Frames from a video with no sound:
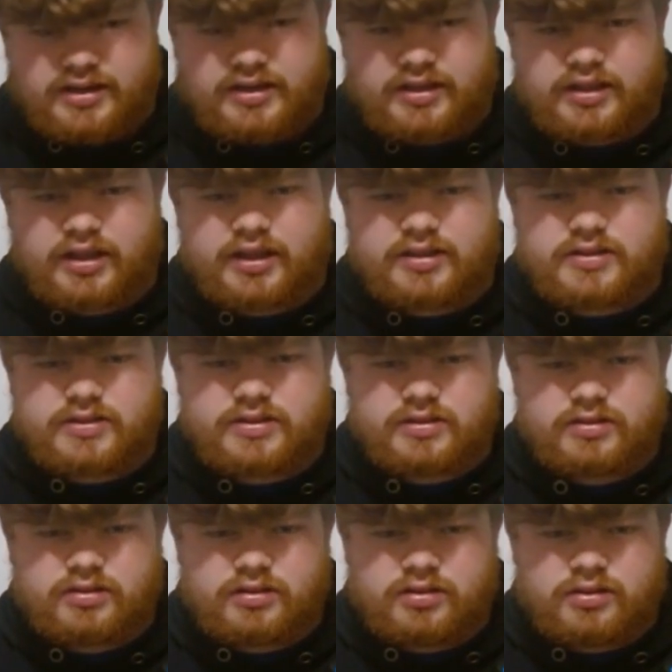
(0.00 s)
to get
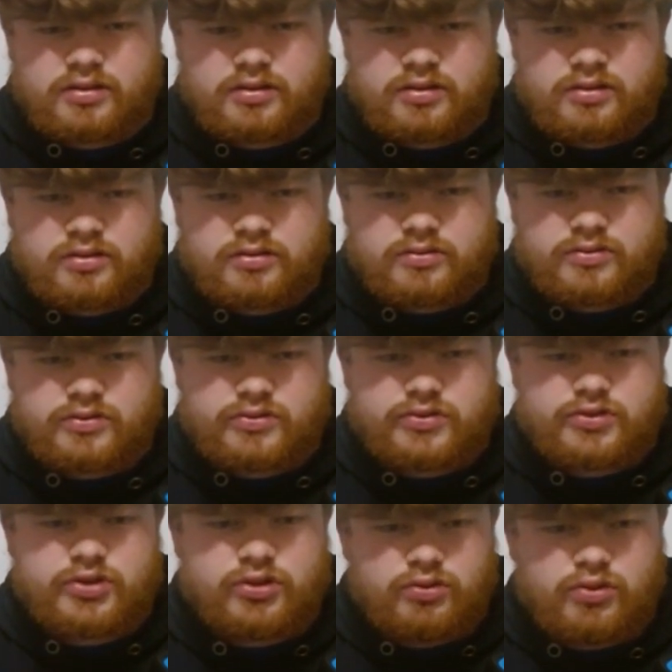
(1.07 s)

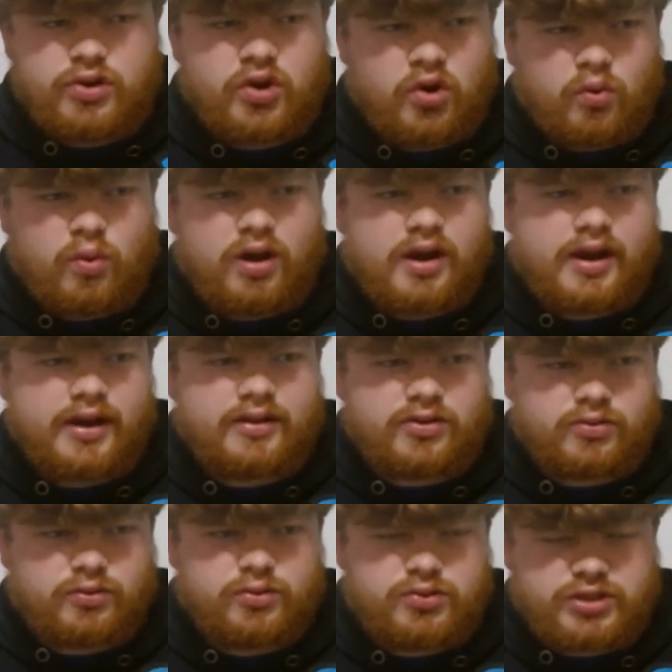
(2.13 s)
to Kawhi
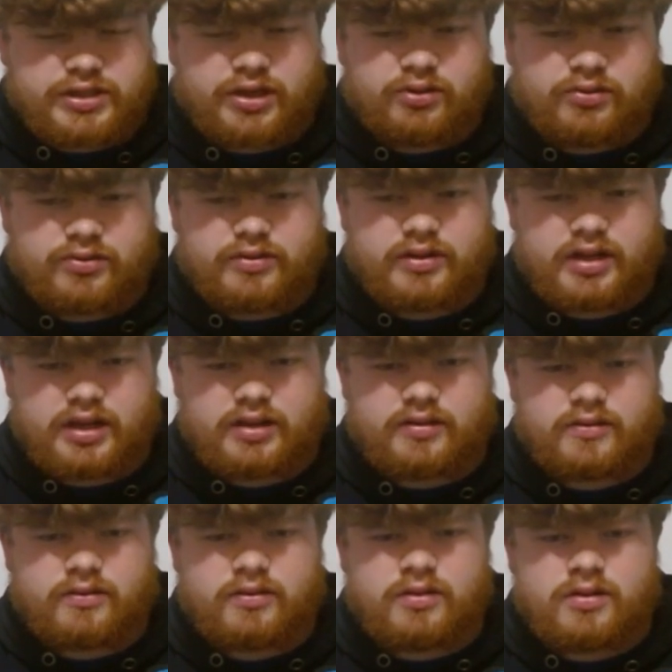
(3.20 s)
through Shelton
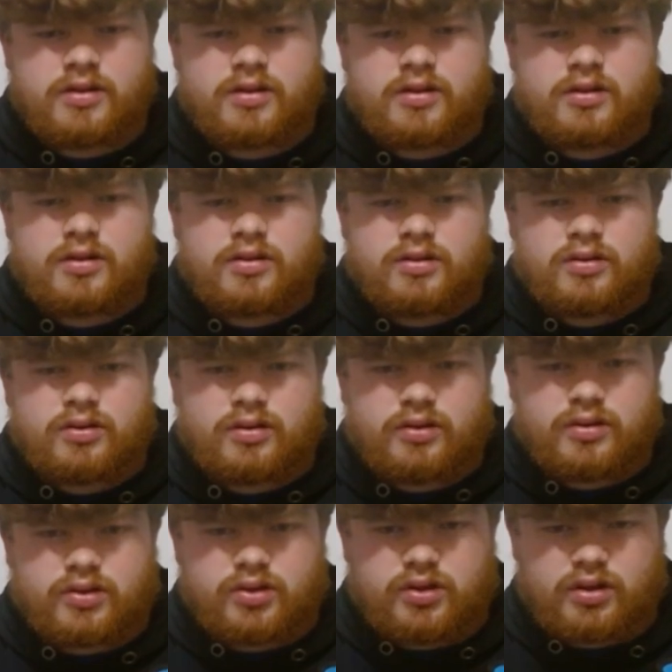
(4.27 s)
and
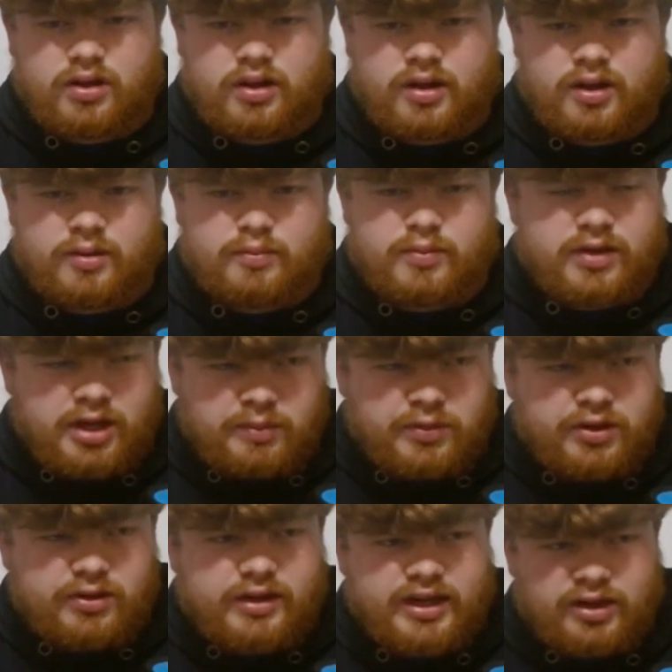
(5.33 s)

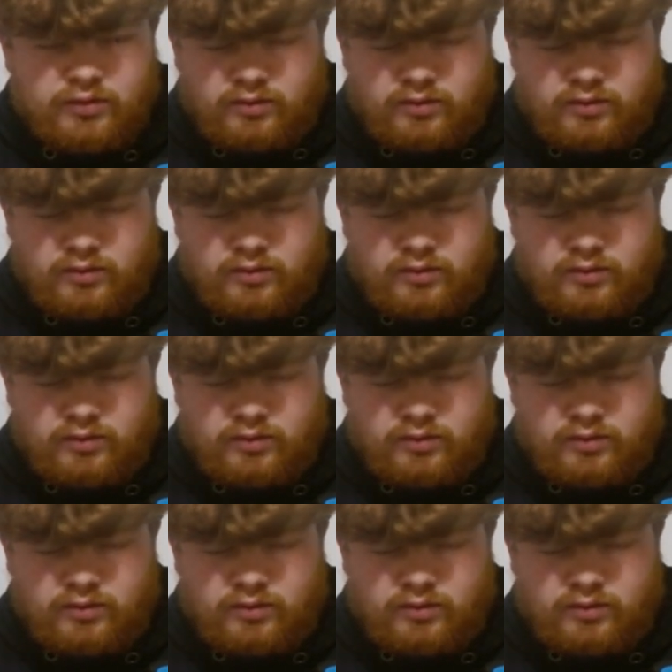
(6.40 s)
manipulating